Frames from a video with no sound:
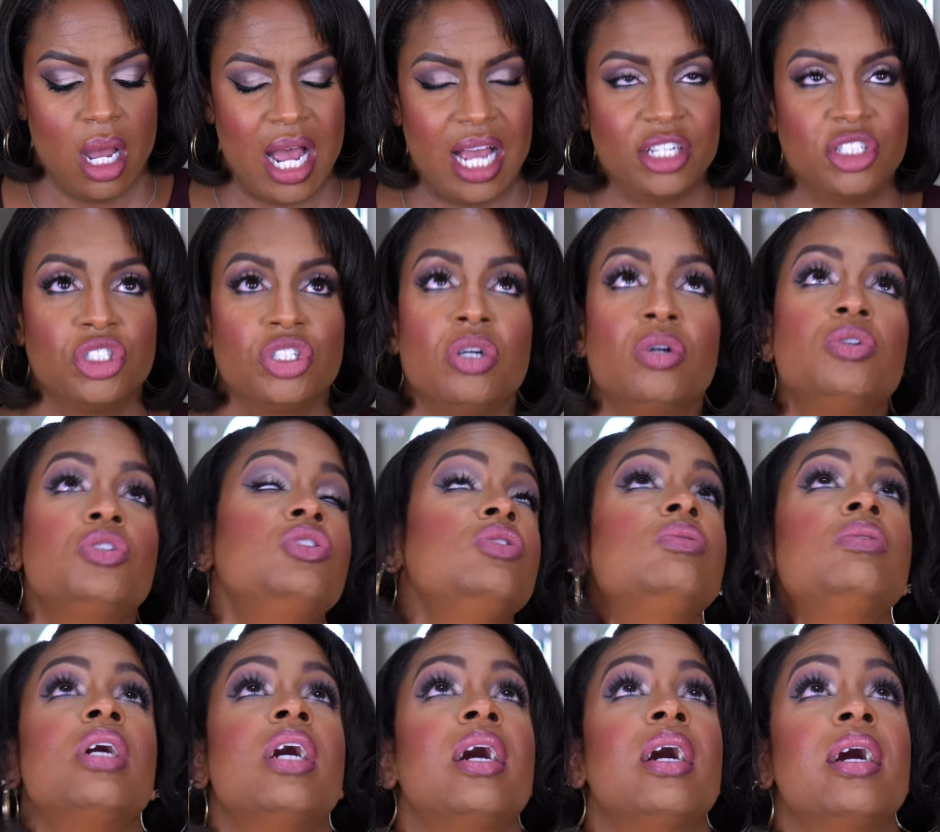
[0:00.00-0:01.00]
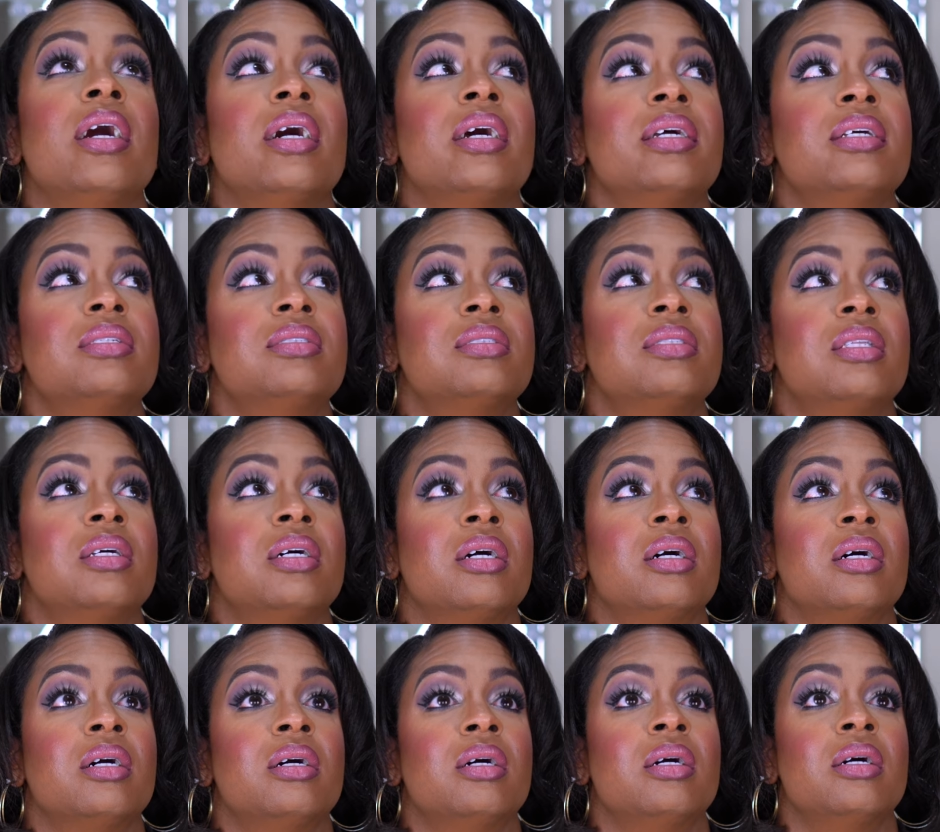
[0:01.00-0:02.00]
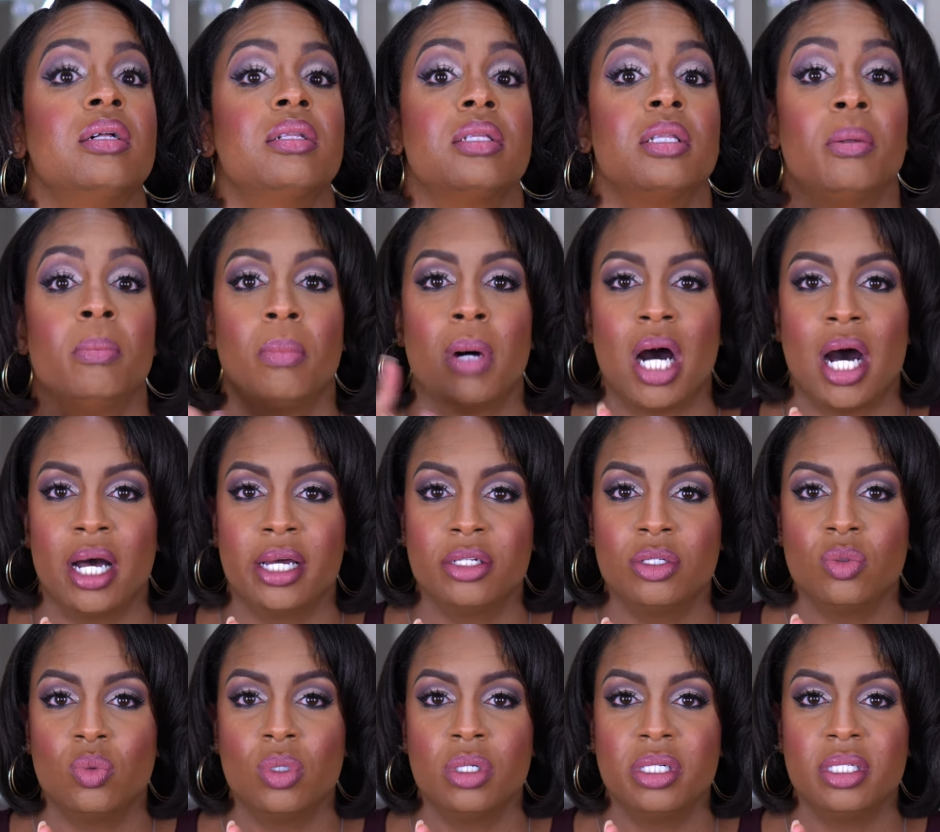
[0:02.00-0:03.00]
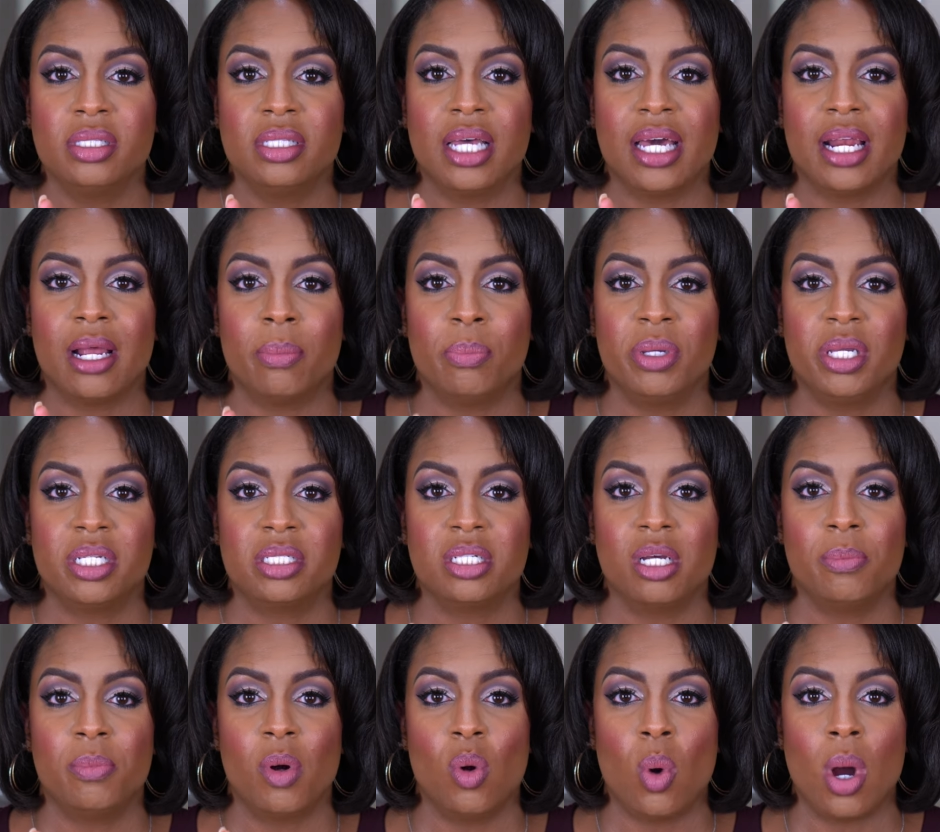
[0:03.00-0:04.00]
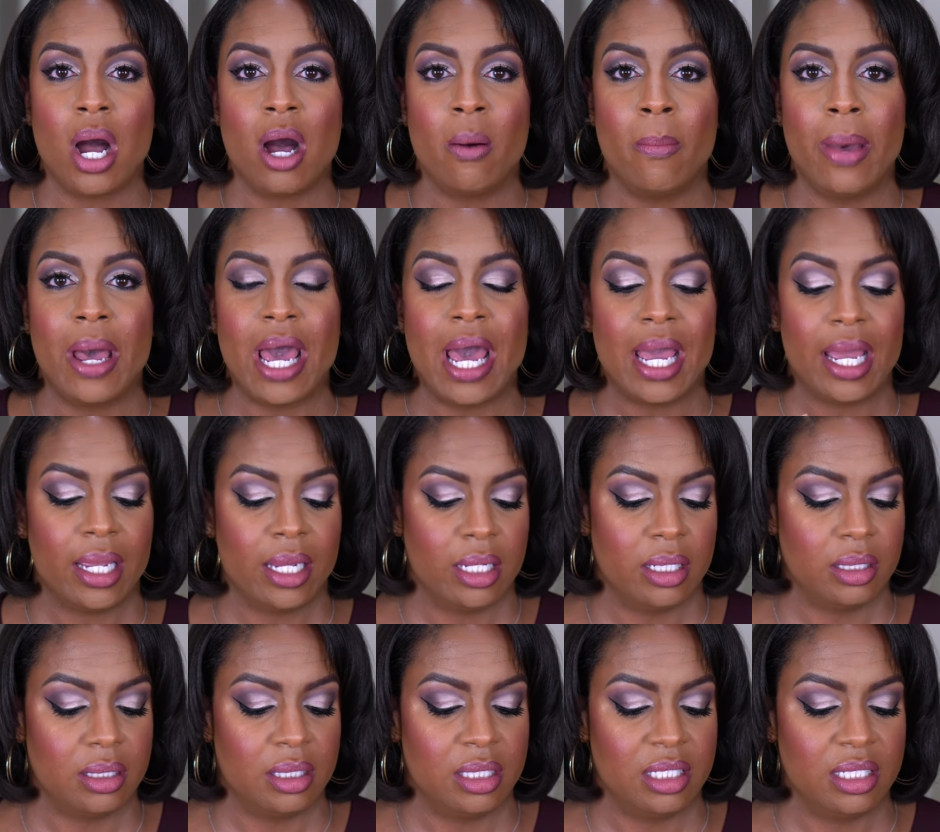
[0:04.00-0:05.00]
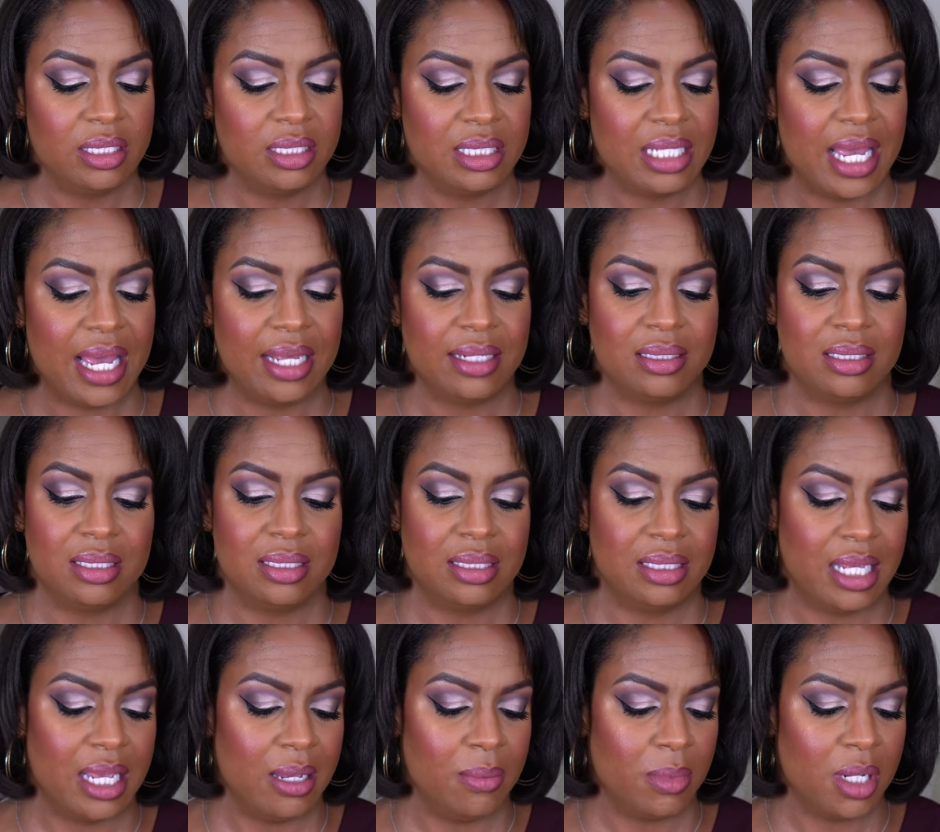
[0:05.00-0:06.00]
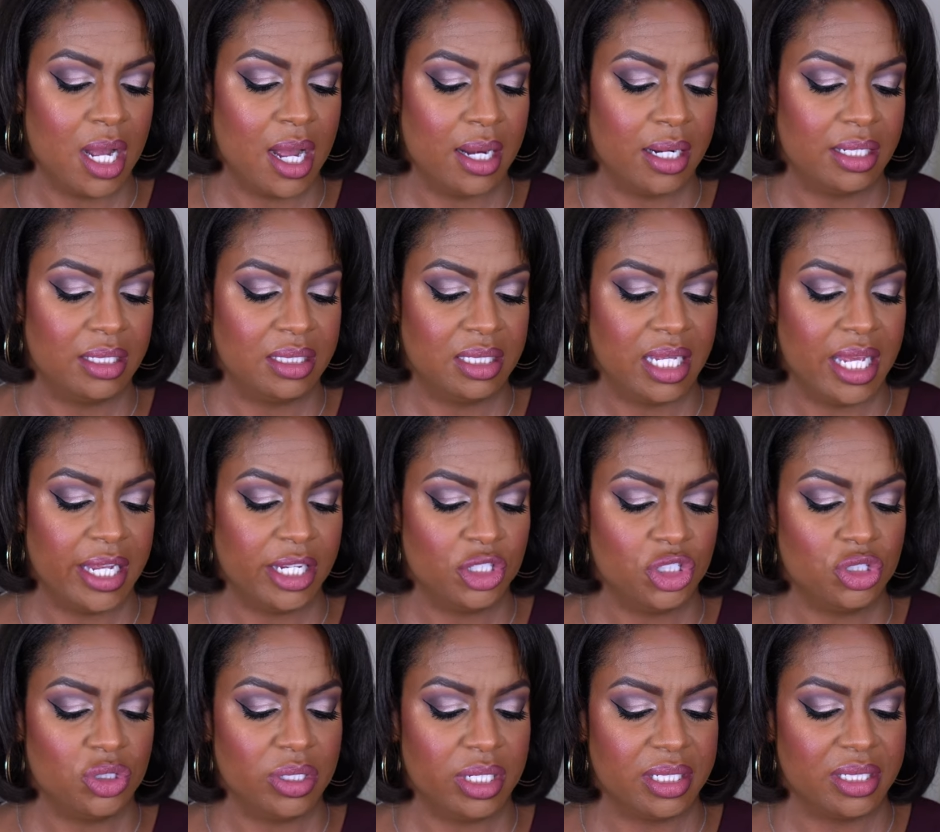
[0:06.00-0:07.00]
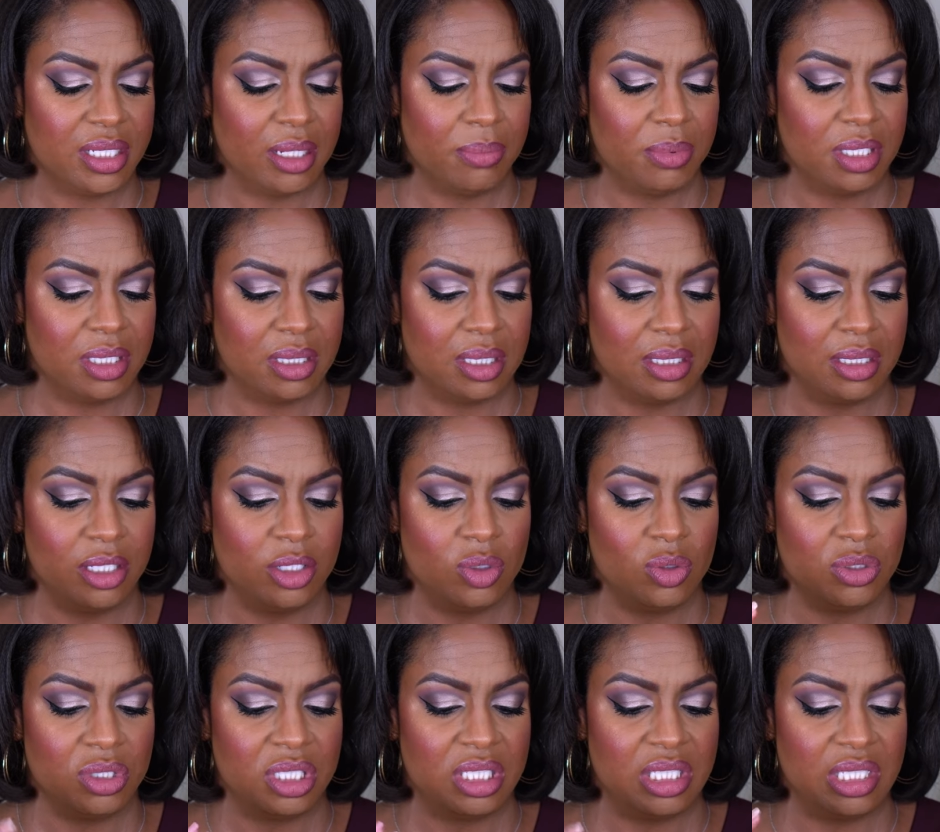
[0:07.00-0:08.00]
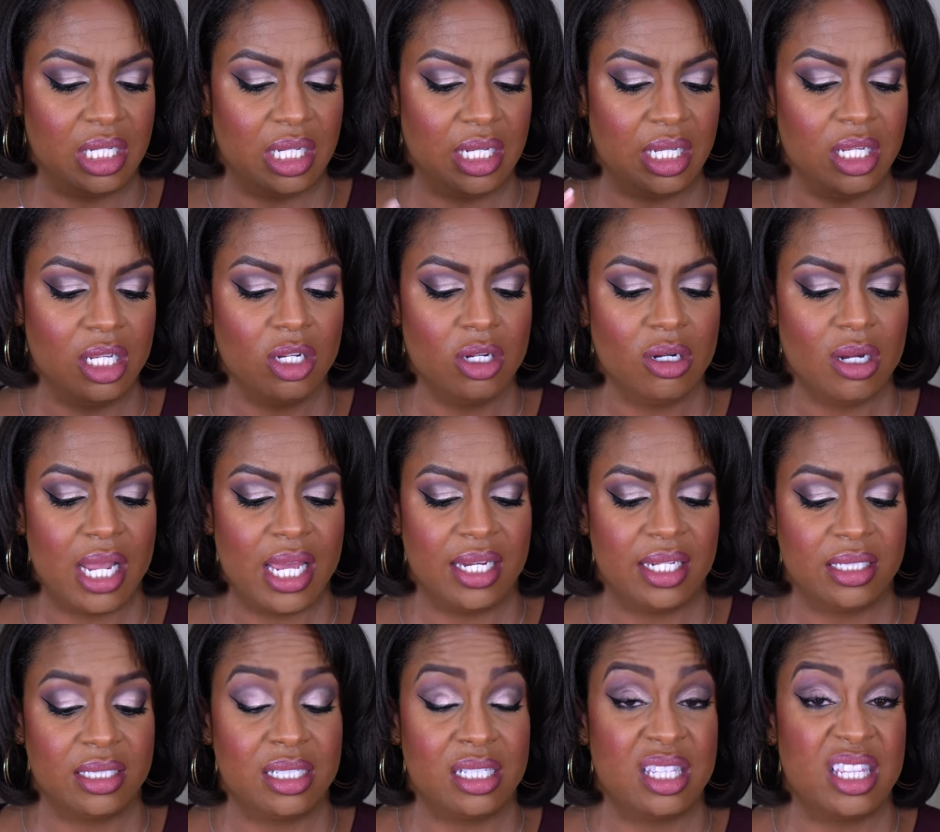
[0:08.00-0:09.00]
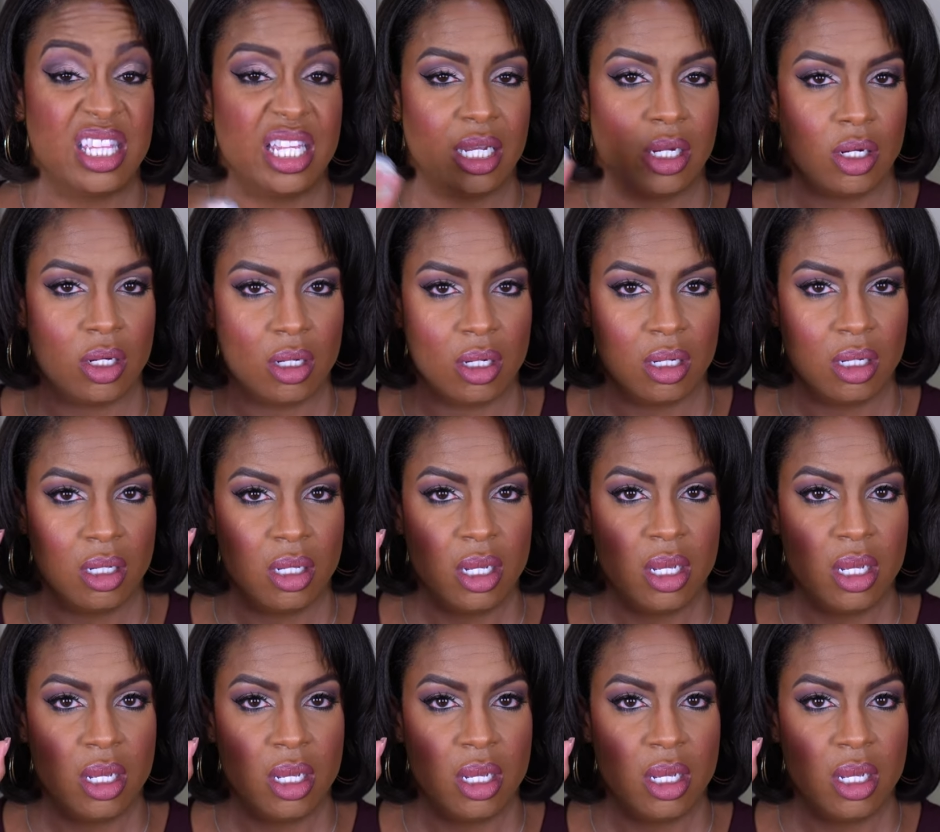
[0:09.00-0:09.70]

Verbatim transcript: I showed you guys the Lamond one that I picked up a while back. This has the same kind of texture except it's a little stickier and it's thicker.